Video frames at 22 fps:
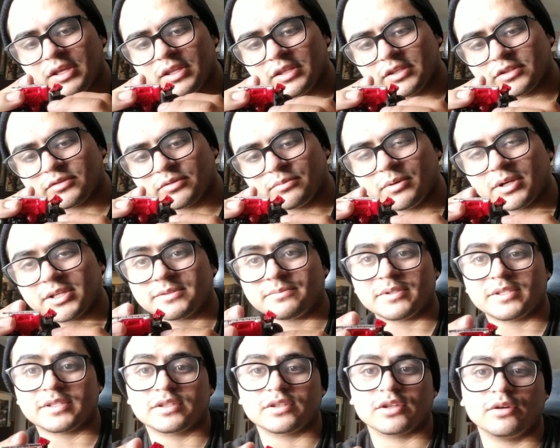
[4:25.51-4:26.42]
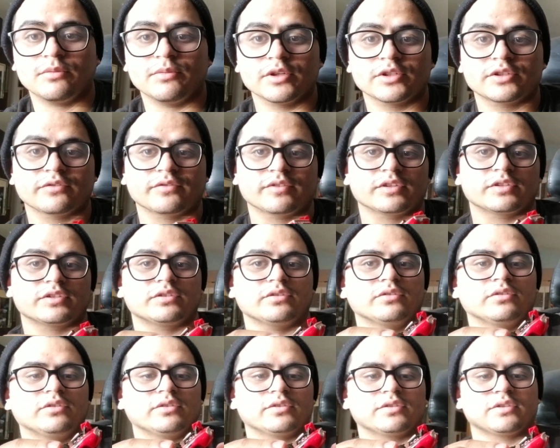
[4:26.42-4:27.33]
This reminds me so much of the
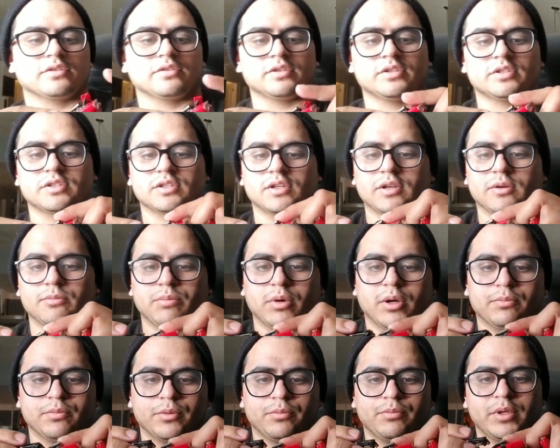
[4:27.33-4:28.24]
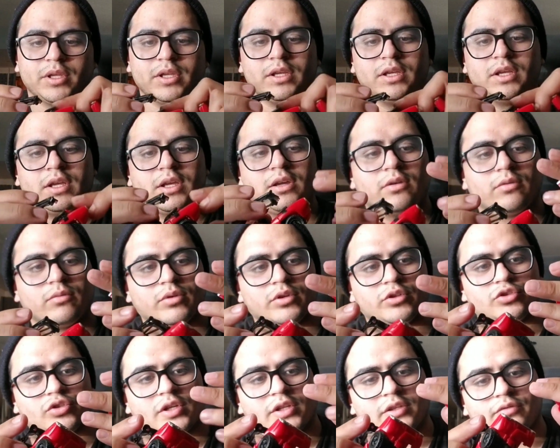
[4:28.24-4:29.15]
Studio Series Bumblebee when
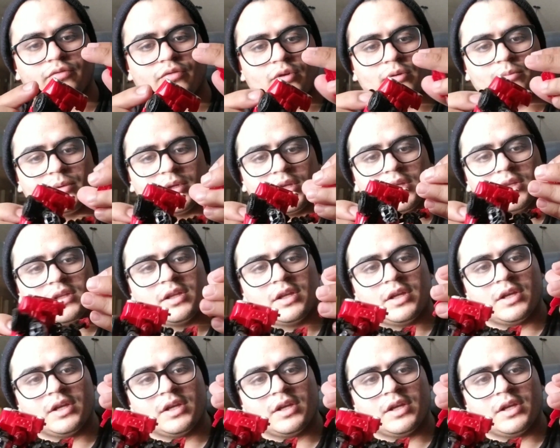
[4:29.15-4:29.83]
transforming it.